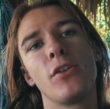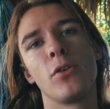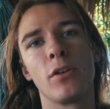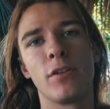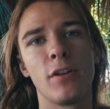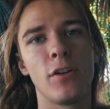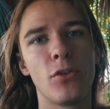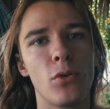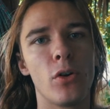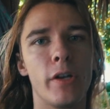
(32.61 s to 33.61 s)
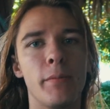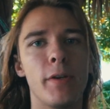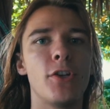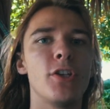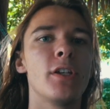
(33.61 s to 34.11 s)
During the city tour in
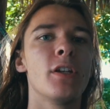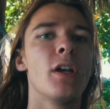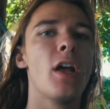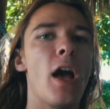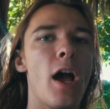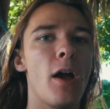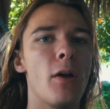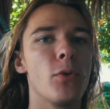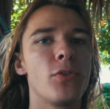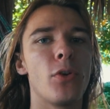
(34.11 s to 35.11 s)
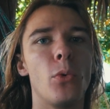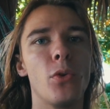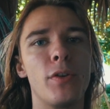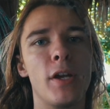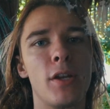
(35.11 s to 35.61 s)
Medellin, I was
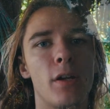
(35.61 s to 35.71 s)
told that